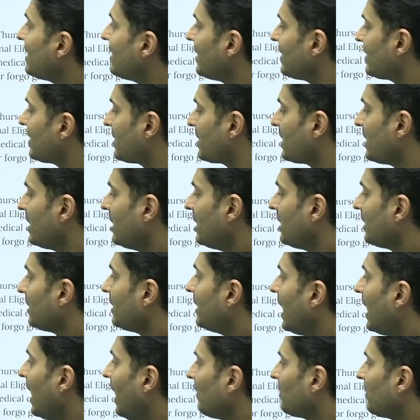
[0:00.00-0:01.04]
this.
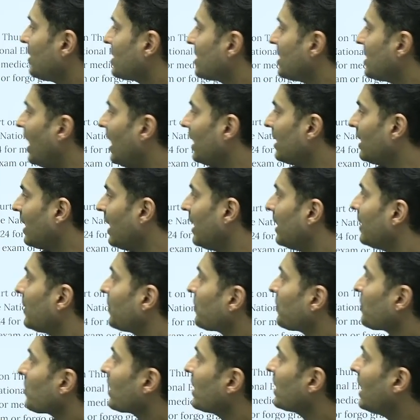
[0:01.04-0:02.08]
They have started
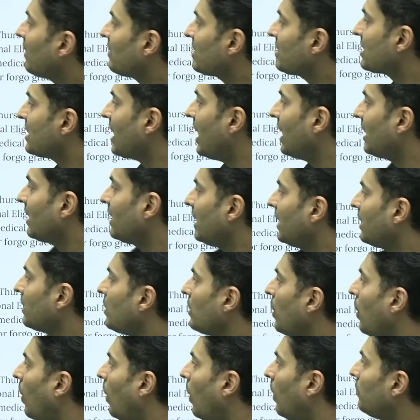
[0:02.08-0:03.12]

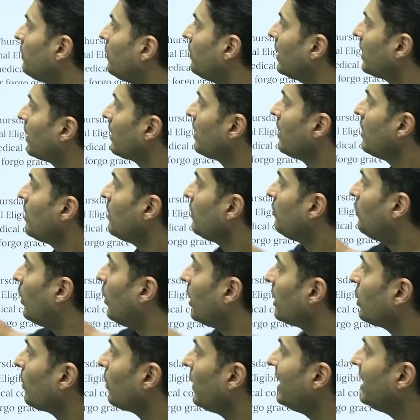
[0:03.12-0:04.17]
the offer
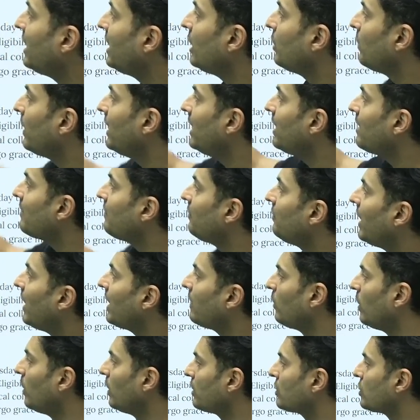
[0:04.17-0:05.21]
for
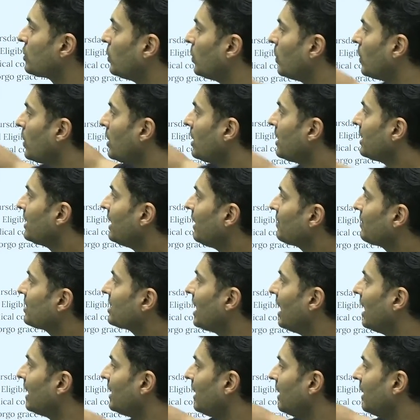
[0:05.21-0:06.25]
2025 also. They have
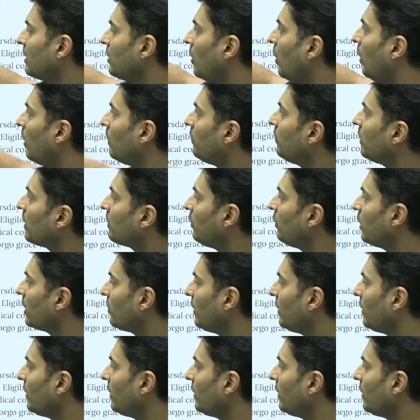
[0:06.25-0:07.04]
started the offer for